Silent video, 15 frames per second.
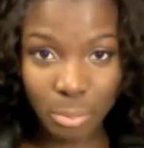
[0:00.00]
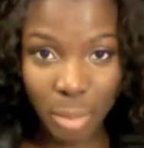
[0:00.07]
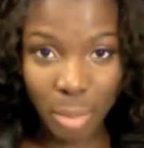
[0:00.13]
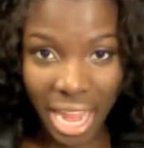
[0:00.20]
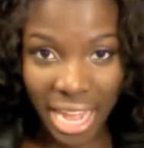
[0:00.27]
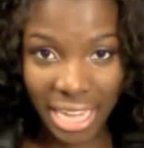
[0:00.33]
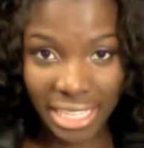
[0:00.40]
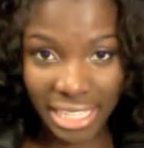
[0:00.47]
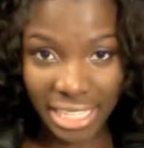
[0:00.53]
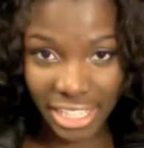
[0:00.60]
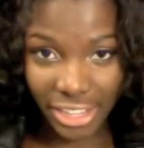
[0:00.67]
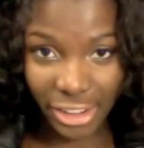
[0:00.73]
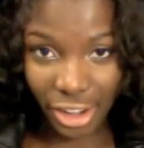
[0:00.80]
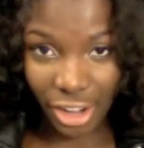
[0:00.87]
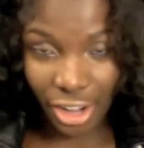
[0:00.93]
made
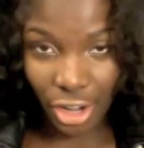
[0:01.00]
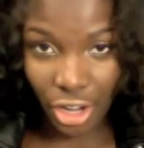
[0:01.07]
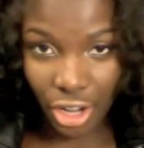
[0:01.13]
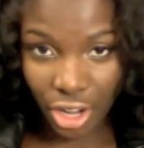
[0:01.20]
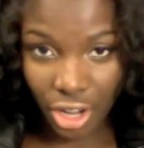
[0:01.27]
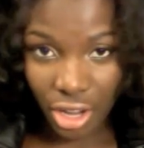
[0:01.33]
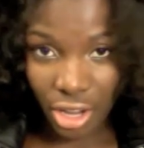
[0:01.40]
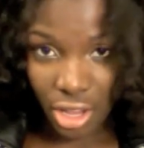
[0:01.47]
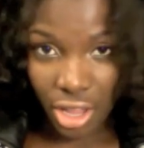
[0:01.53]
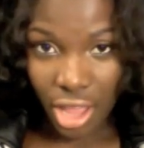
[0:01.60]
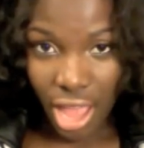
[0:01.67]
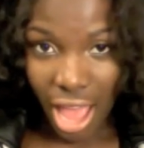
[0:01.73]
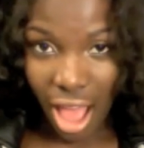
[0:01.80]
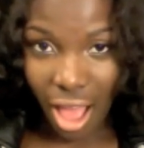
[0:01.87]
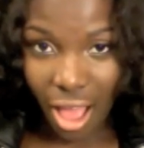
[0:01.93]
here
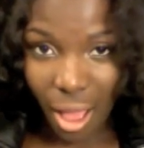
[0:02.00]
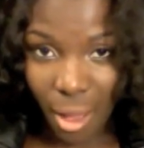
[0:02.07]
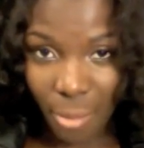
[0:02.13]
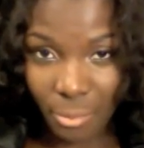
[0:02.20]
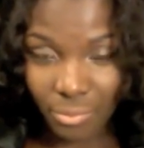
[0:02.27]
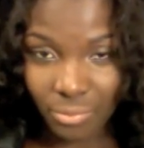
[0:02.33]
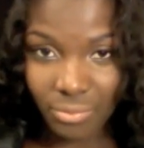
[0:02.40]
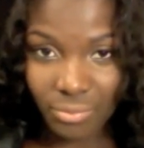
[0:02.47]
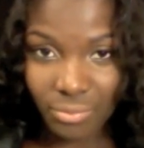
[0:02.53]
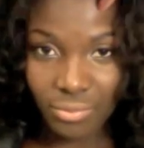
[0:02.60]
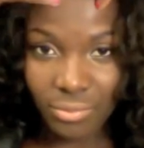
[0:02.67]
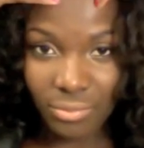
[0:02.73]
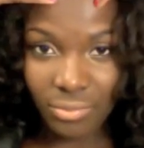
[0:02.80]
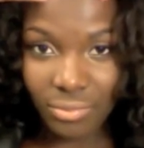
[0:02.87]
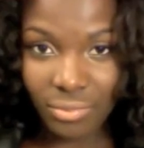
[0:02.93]

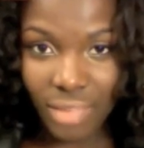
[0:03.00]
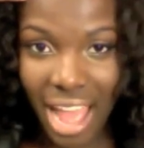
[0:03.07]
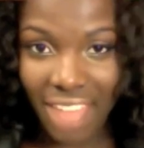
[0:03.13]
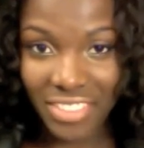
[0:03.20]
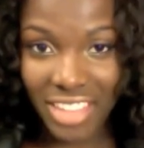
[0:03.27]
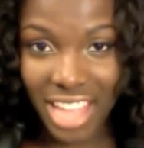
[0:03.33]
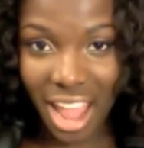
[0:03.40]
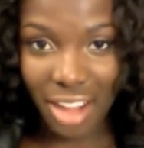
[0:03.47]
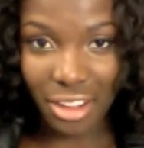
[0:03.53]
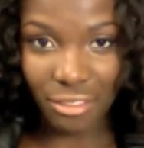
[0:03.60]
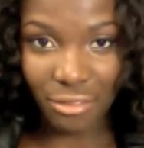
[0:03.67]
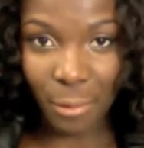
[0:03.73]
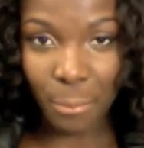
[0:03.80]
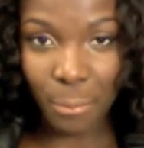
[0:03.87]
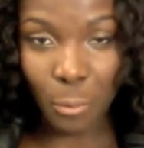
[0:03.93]
at the end of
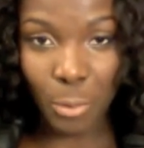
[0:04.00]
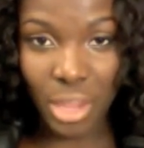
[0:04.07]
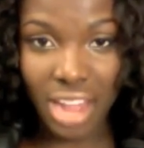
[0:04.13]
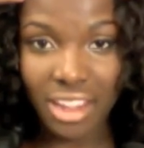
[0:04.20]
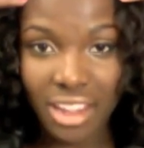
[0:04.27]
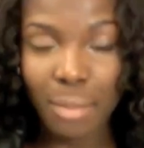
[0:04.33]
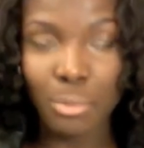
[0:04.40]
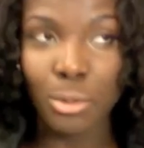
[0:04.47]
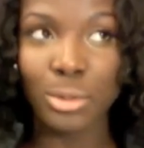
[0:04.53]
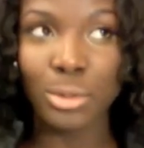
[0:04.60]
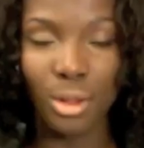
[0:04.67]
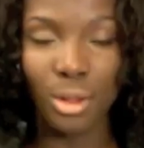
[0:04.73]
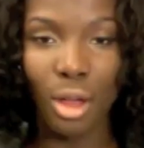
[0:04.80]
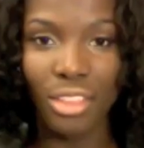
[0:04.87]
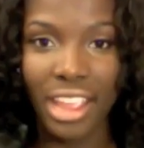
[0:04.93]
it, but we ended up
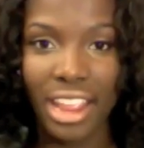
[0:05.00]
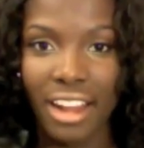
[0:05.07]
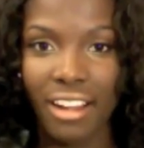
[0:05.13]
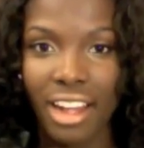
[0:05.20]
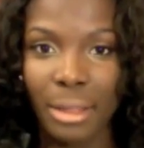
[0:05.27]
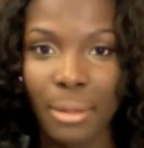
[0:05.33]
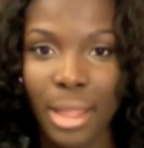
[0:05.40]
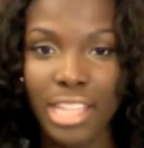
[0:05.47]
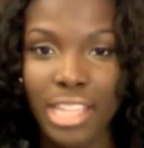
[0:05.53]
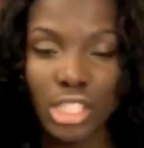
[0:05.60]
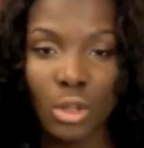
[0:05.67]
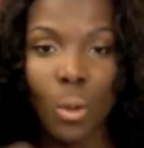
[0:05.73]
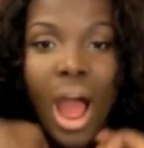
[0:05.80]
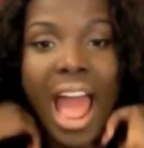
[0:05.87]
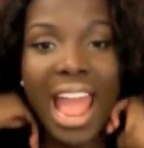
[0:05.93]
using all the hair anyway.
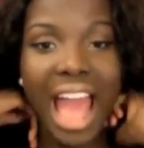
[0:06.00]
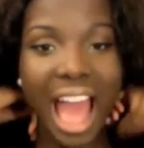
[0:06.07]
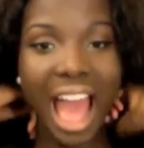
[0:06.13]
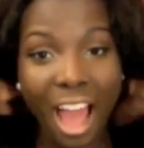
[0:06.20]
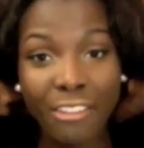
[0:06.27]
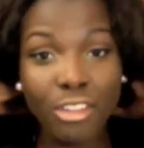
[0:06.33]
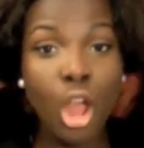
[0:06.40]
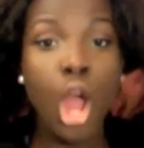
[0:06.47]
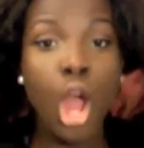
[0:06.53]
So I have